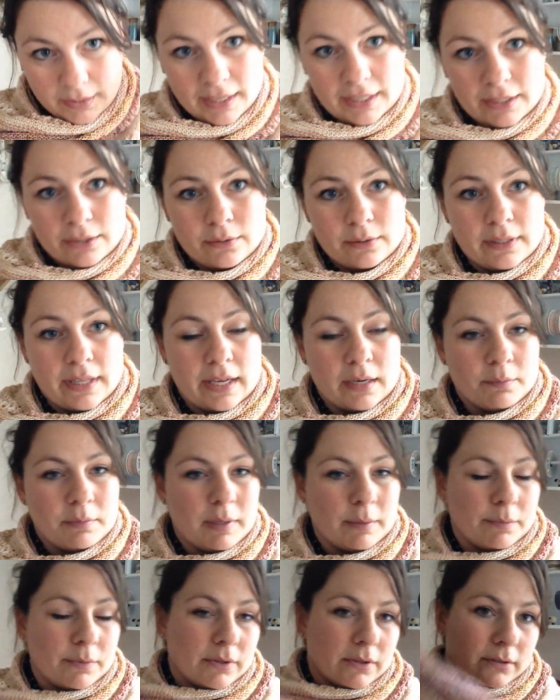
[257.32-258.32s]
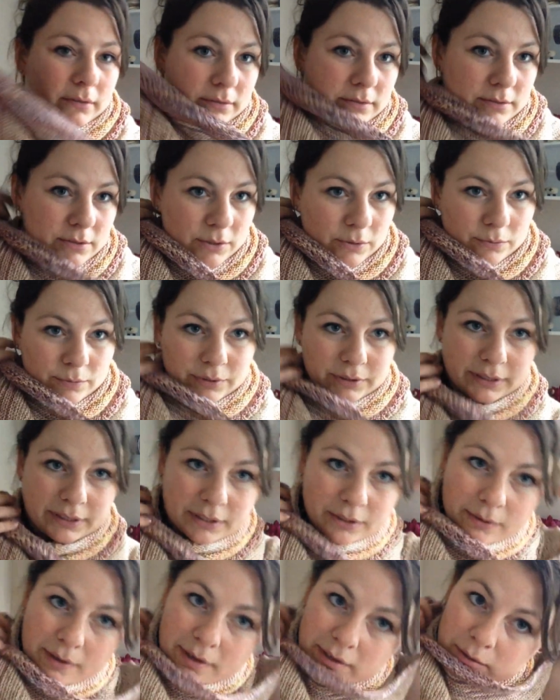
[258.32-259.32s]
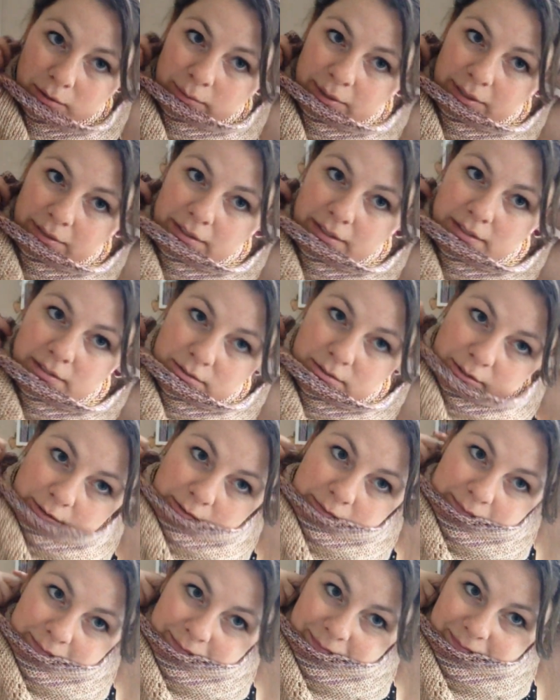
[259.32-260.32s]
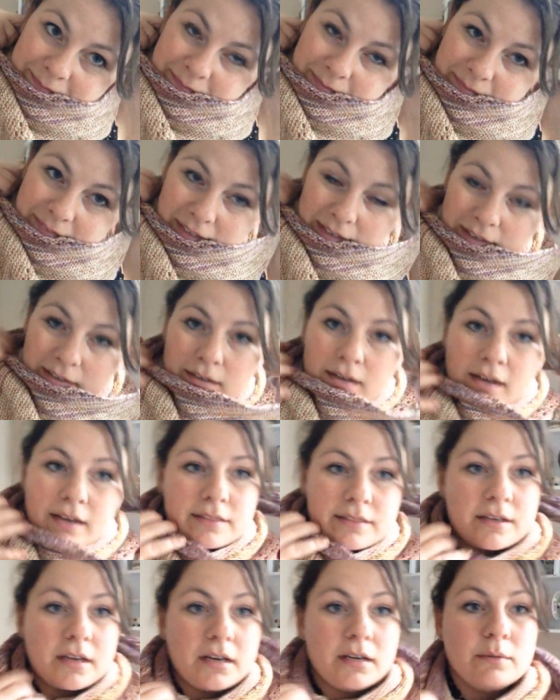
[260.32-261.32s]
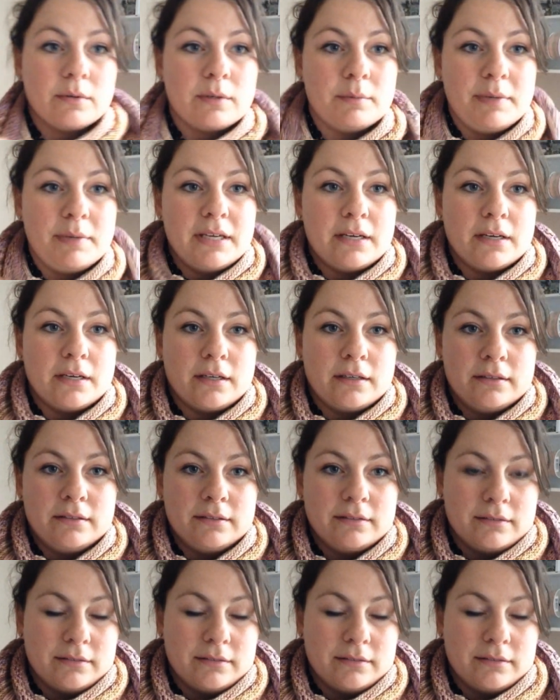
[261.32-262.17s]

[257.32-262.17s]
I know a lot of people don't really know how to wear this, so I thought I would be a